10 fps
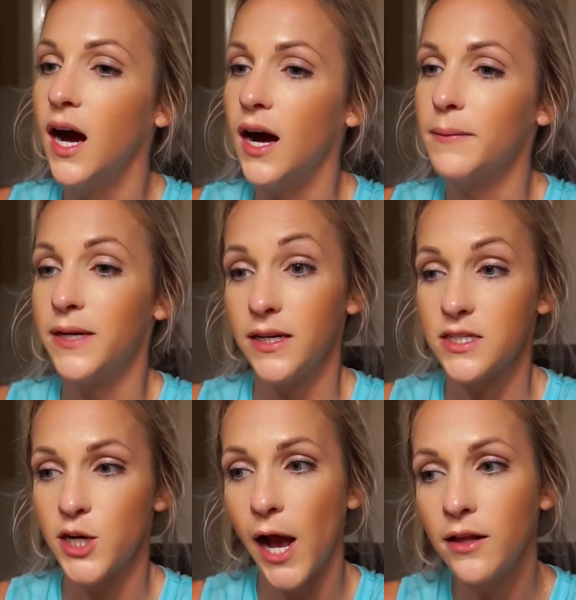And it
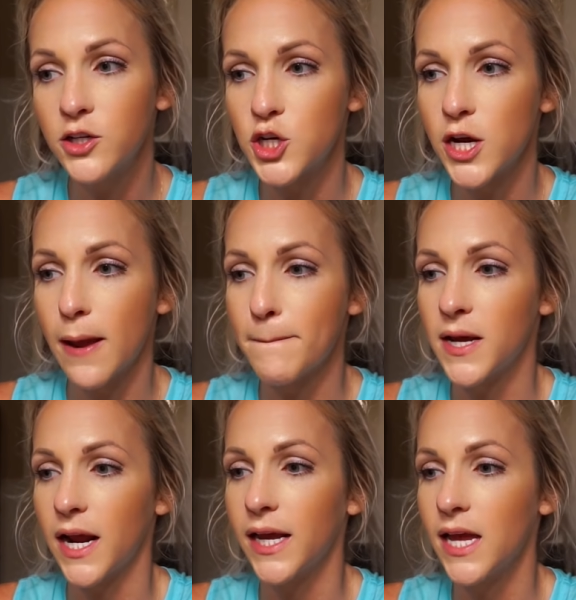is challenging,
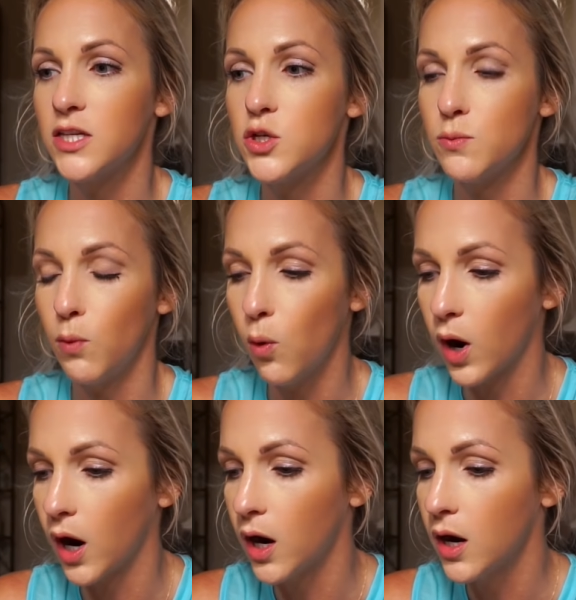but I can do
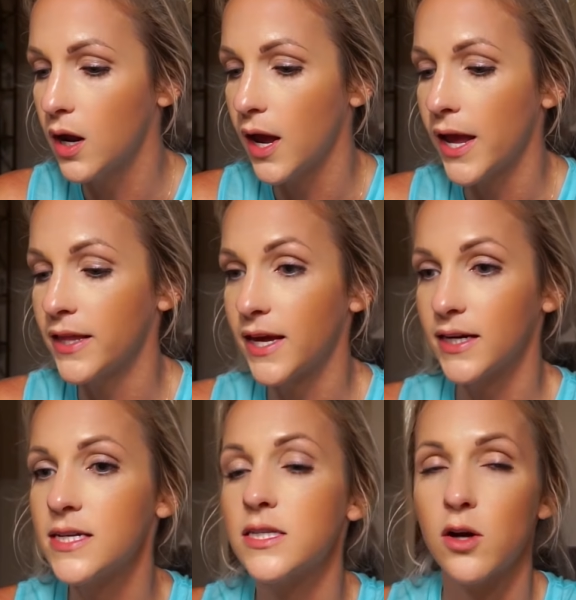more. And that
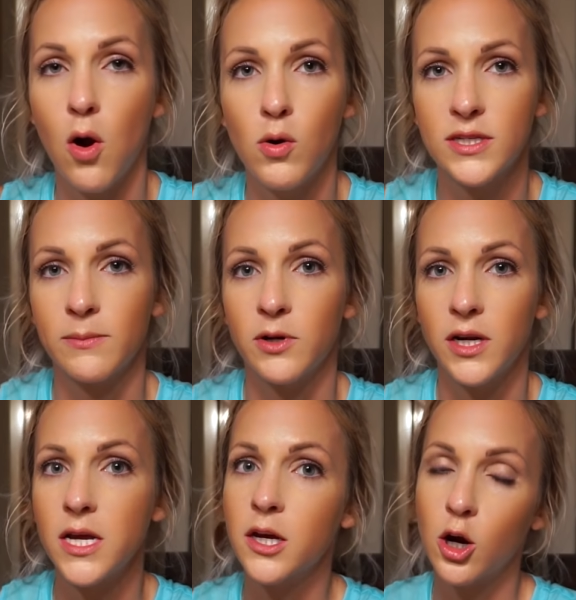is the goal, is I'm going
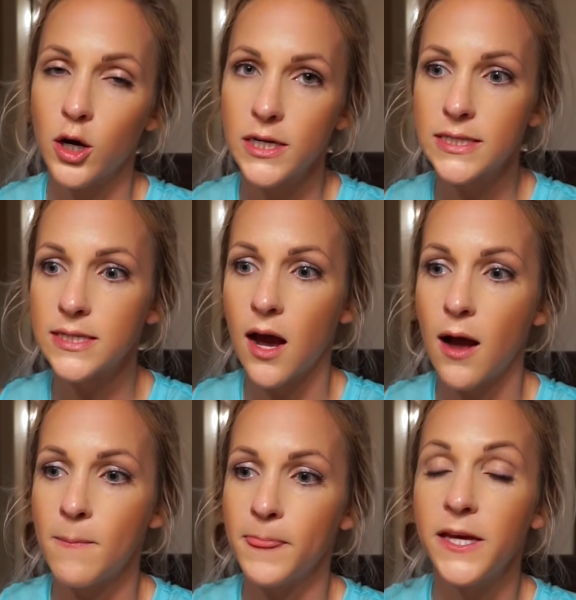to increase
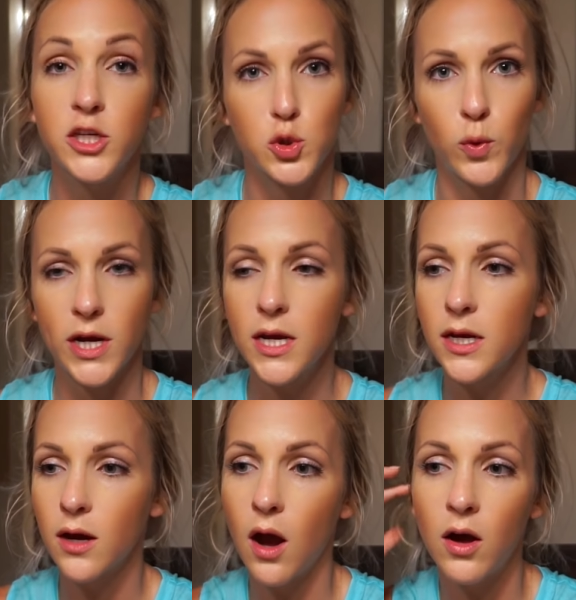each
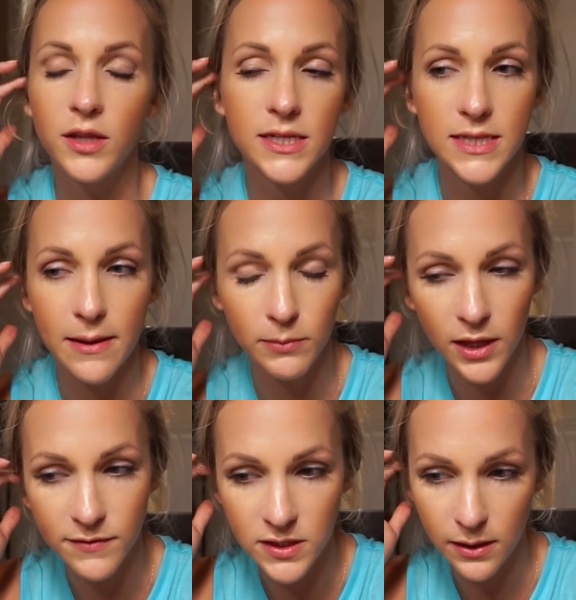week on the same
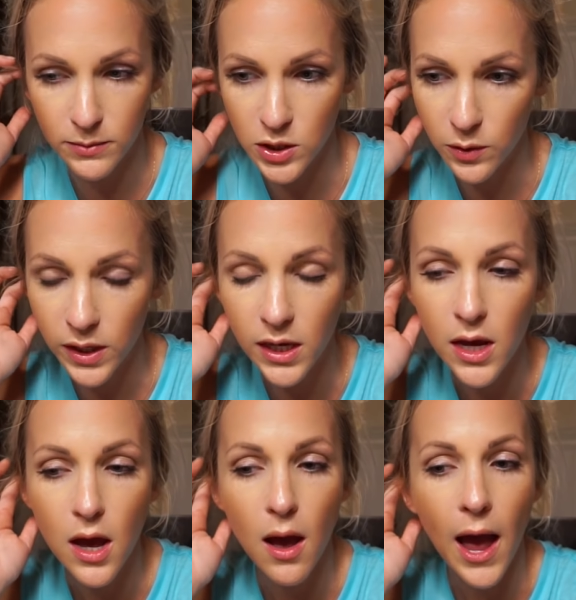lifts that I'm doing.
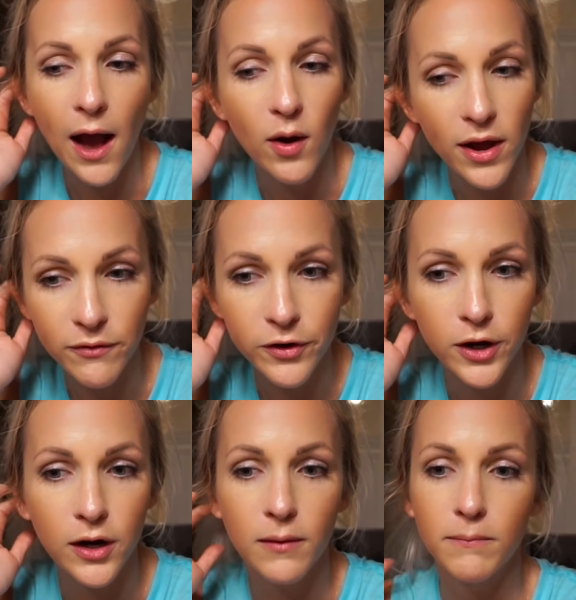
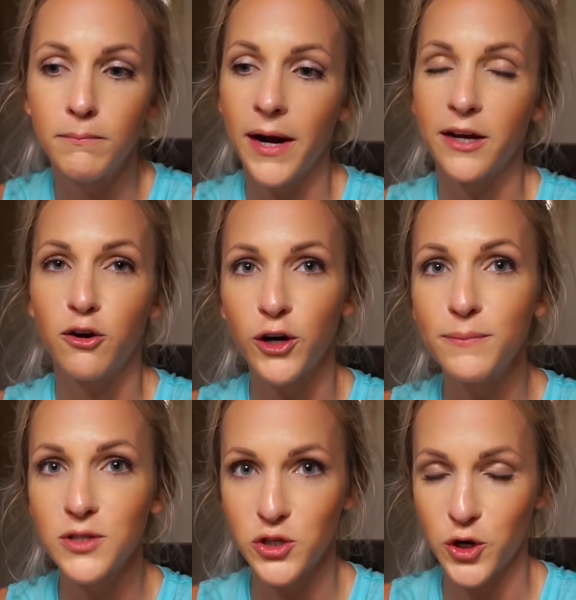However, my
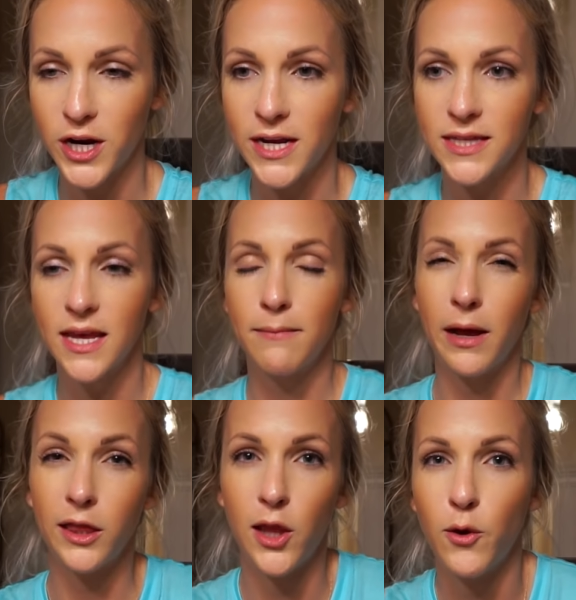grip strength and
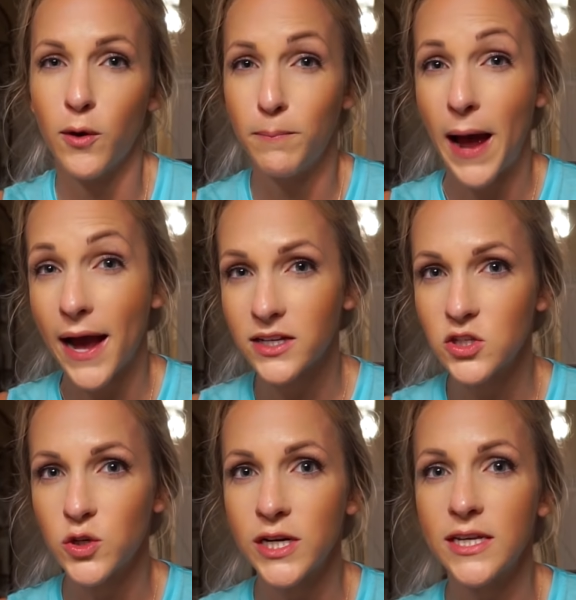my lower back
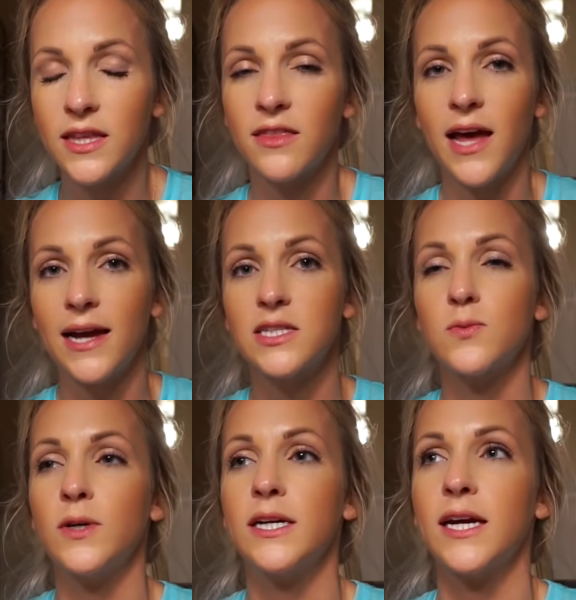strength,
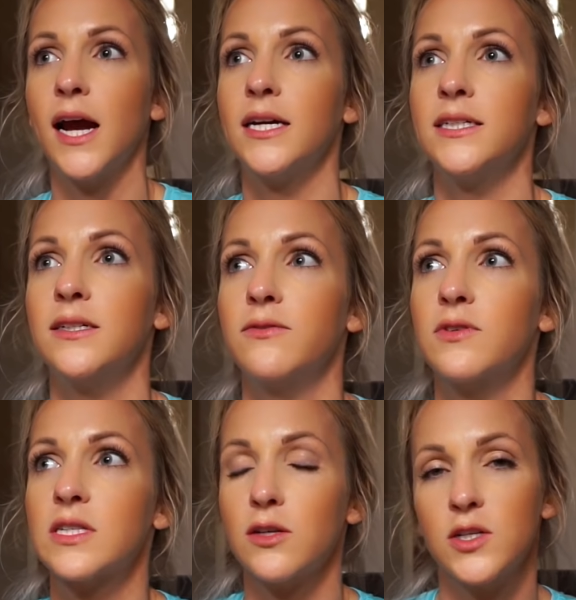that's what kind
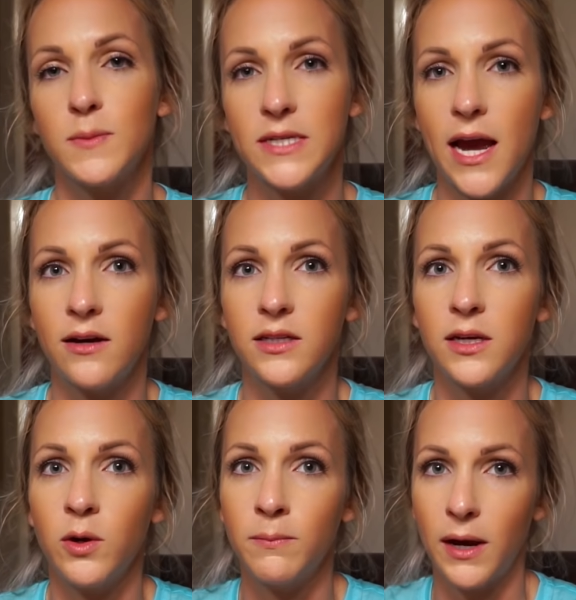of slows me down
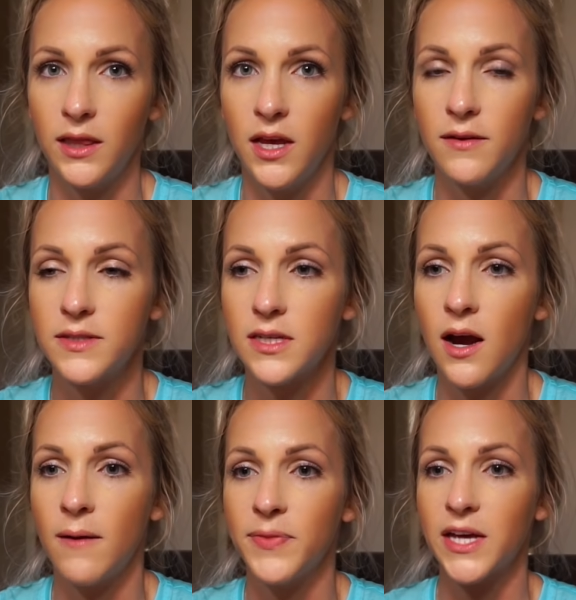in my lifts.
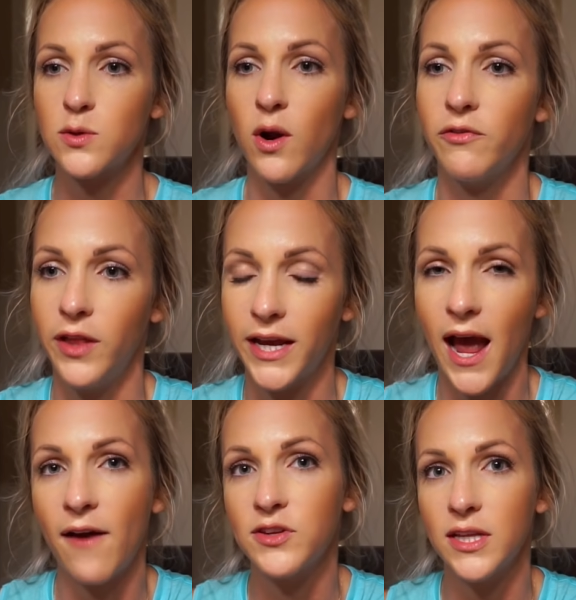That's where I feel like
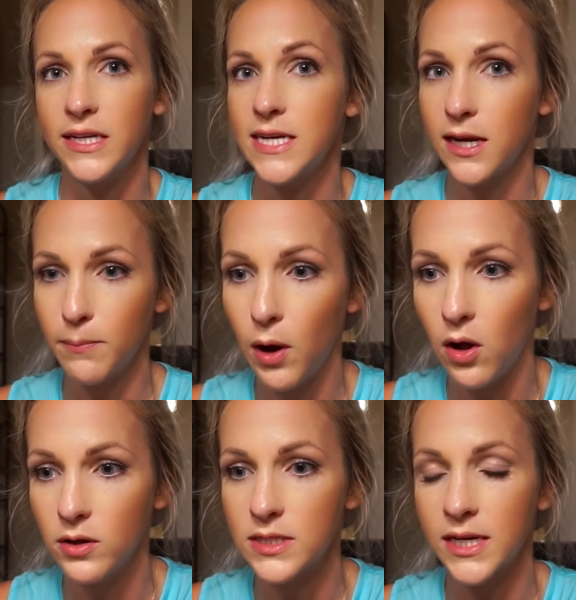I have to like take a
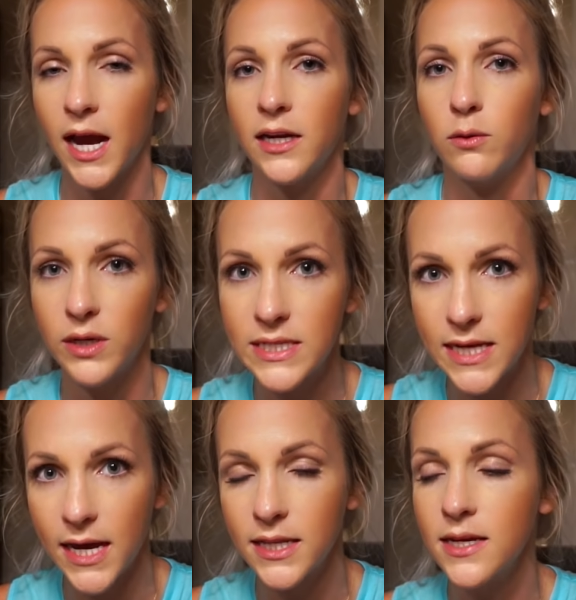pause and kind of
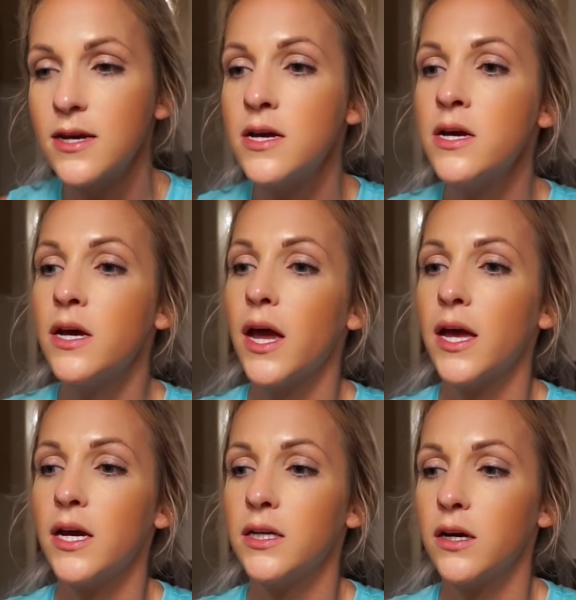reset
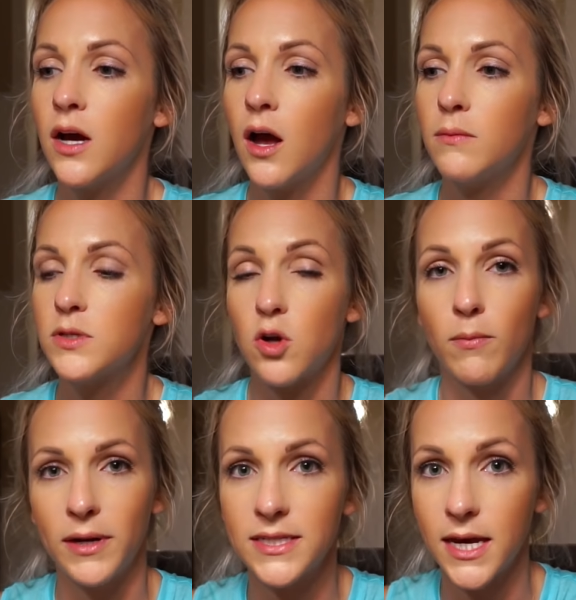and
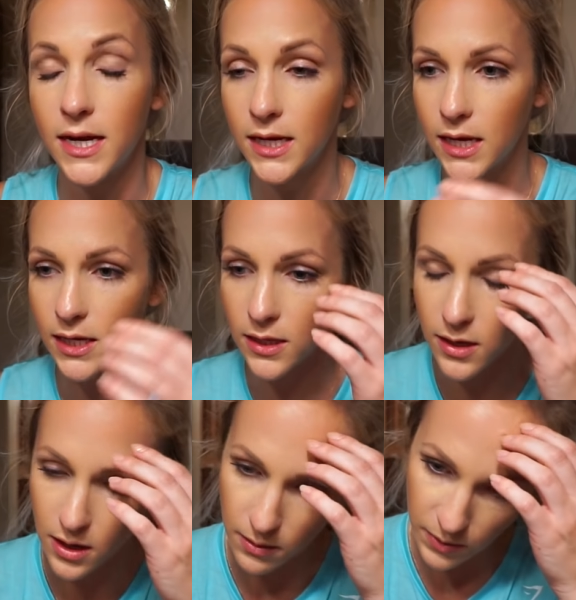start my set again,
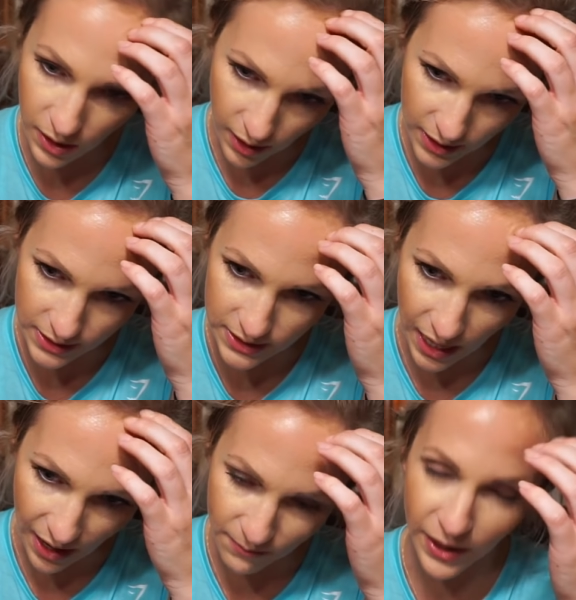because
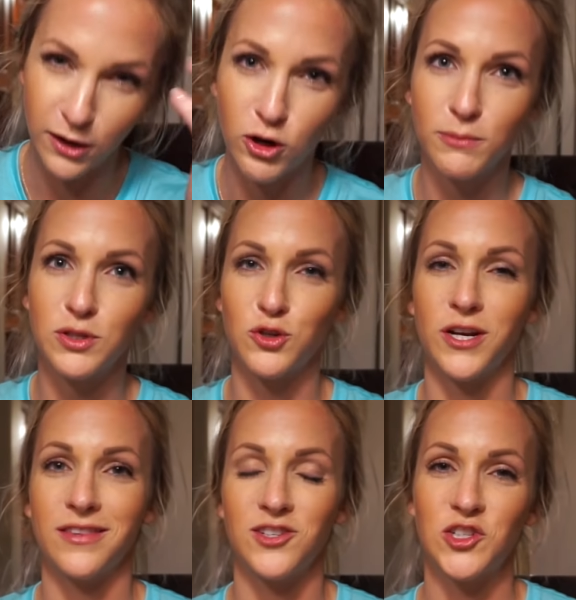my grip
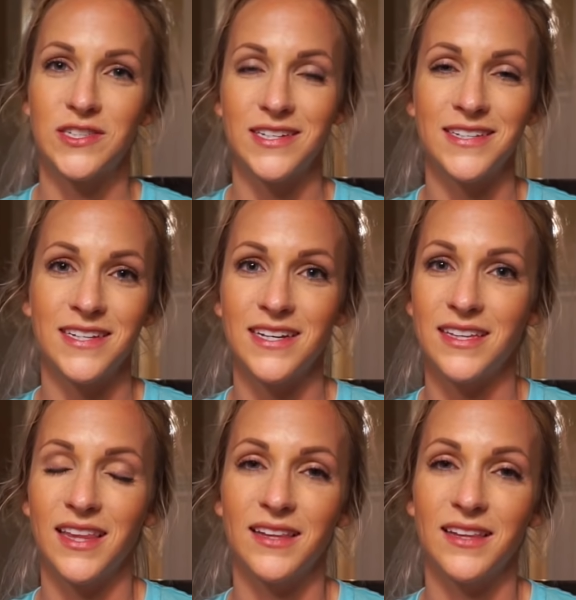strength just isn't